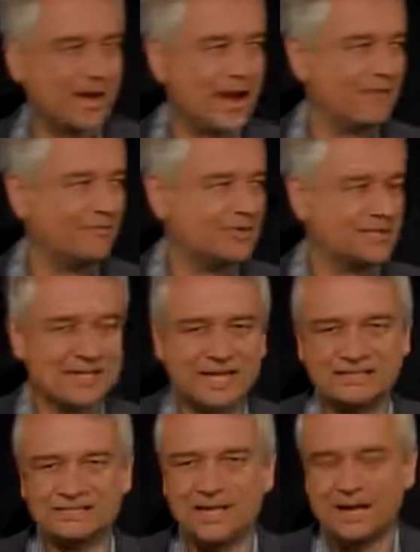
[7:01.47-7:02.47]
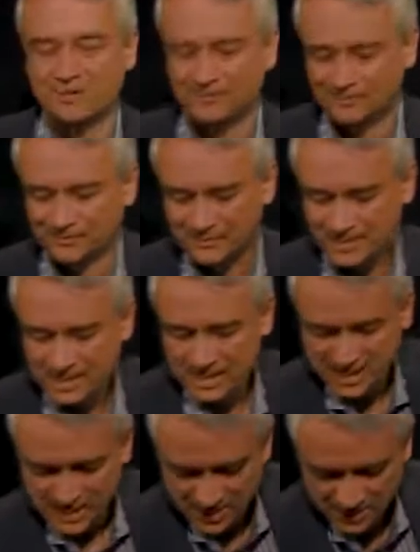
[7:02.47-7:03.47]
on average, and that's tau.
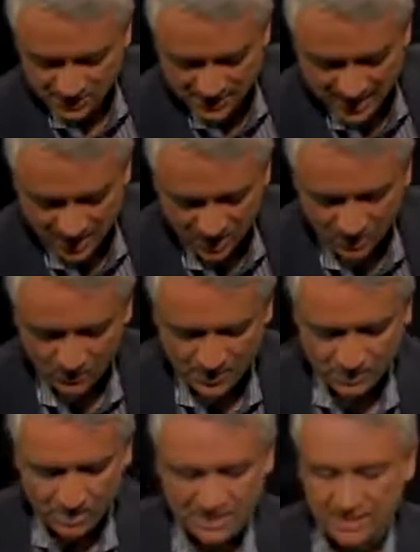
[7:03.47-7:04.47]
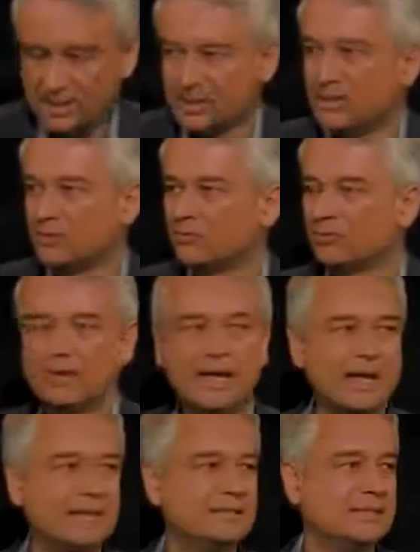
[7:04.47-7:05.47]
And so now we want to
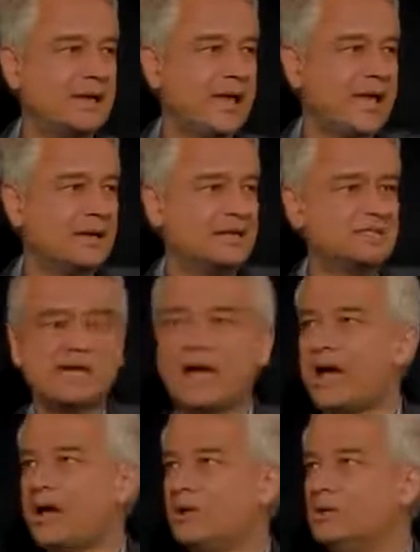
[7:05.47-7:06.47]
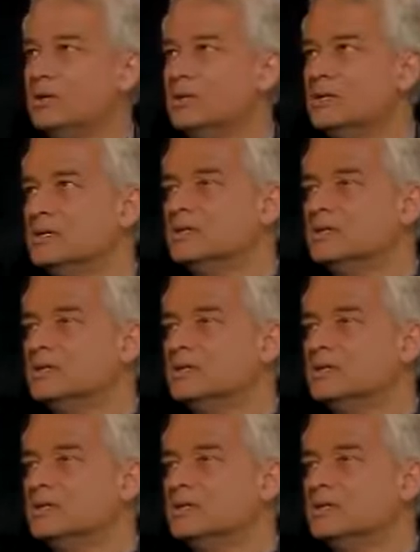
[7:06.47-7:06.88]
relate n and tau